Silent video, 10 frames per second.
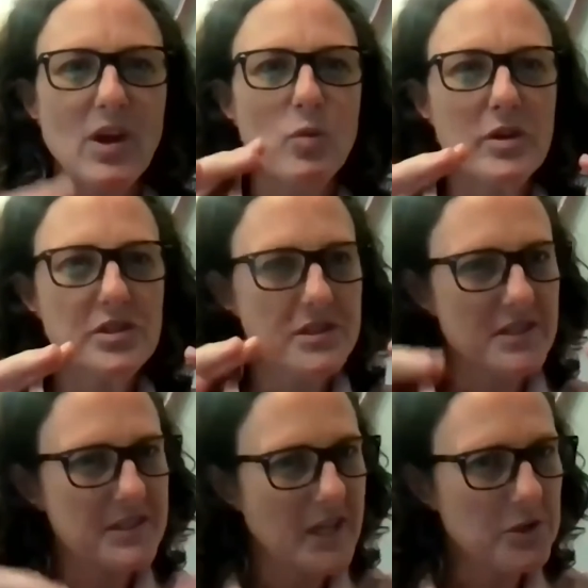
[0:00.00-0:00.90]
which is
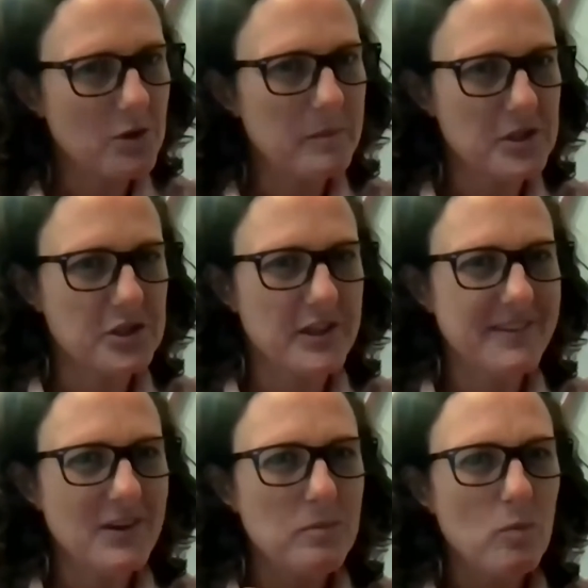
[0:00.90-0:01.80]
a central
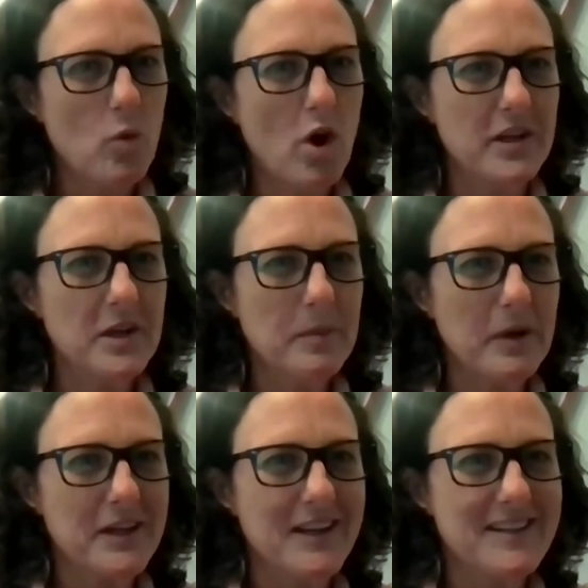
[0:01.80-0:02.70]
mission, walking and
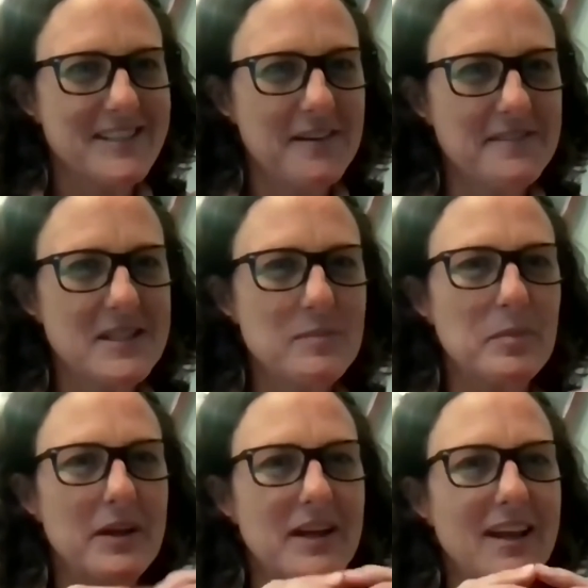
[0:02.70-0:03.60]
biking safety,
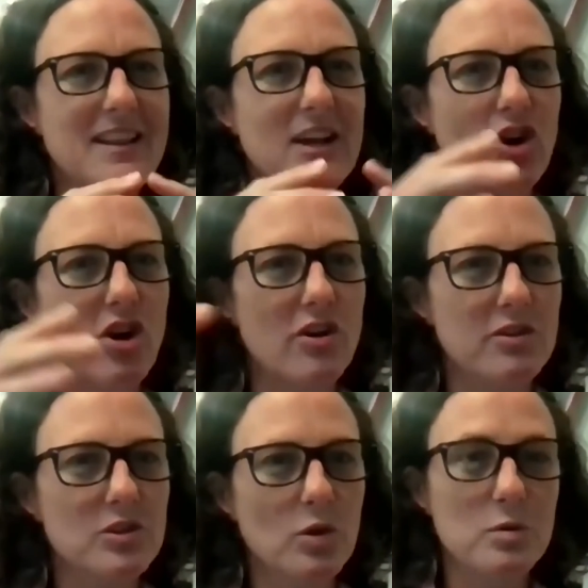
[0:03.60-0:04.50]
but there are
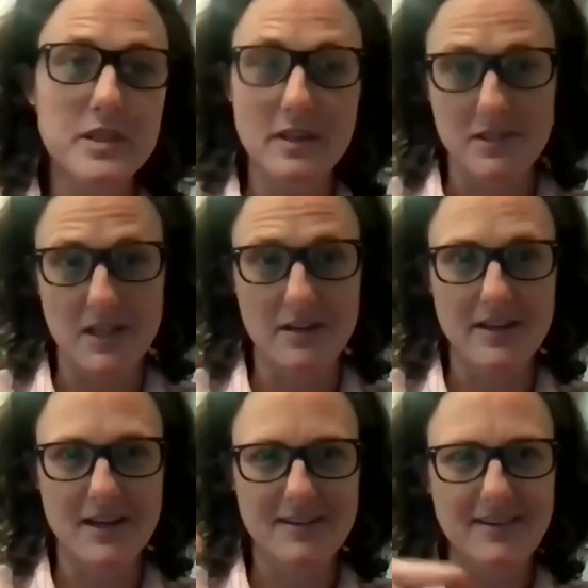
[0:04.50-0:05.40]
other goals outside of
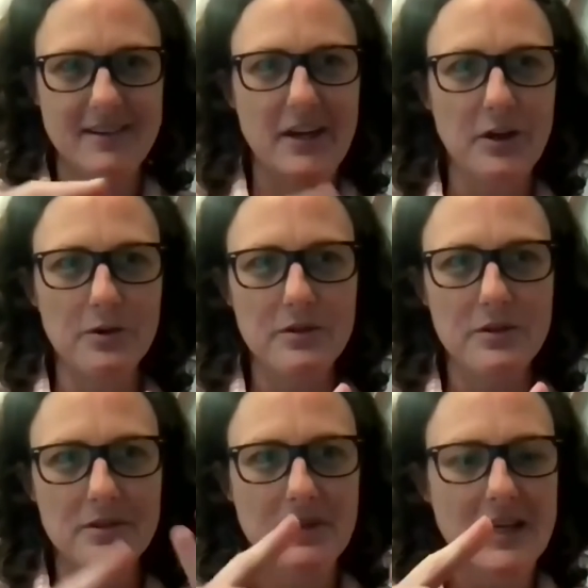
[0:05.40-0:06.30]
that: health,